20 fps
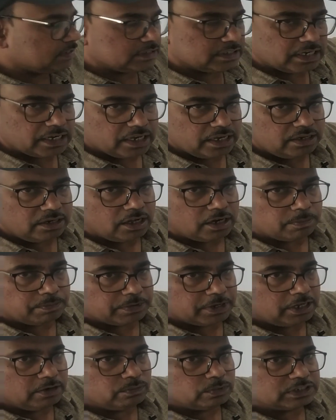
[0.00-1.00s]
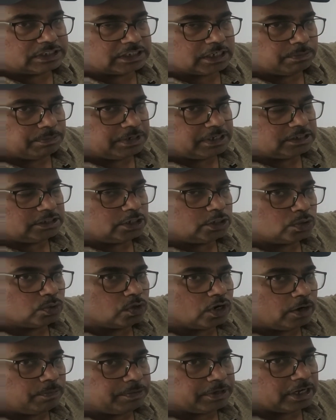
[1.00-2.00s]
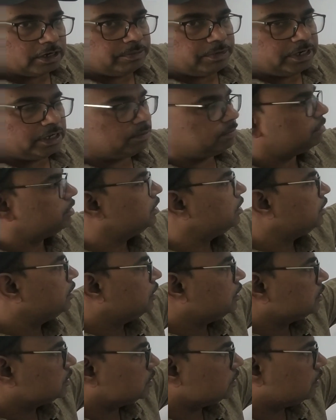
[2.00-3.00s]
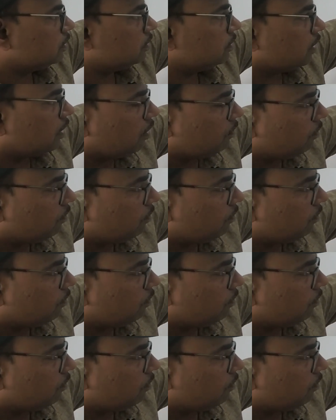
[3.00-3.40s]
is a line or a plane which separates the two optical medium. So